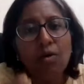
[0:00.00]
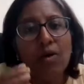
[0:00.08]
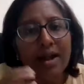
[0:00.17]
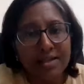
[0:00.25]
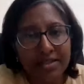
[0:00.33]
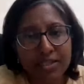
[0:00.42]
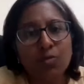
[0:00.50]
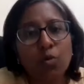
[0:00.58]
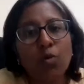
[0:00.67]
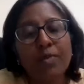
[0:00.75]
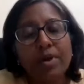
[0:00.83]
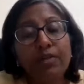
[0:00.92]
now at this
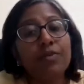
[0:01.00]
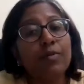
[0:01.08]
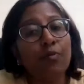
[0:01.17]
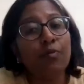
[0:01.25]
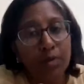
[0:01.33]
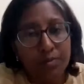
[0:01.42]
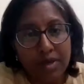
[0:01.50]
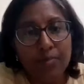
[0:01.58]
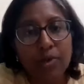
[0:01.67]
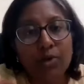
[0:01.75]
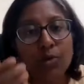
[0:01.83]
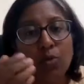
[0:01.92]
moment we won't be
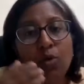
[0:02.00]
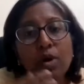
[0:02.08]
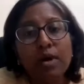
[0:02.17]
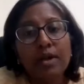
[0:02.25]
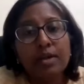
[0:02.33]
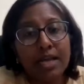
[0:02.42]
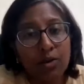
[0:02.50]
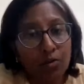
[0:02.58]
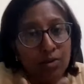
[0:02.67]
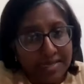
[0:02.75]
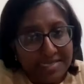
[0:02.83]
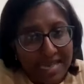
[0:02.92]
able to tell
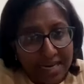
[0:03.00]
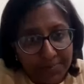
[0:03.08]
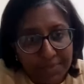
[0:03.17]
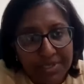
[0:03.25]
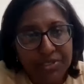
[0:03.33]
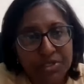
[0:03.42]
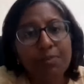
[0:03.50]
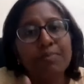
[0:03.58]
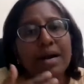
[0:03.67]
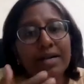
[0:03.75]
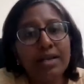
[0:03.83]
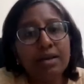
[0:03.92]
you the exact picture,
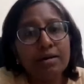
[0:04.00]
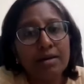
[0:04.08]
but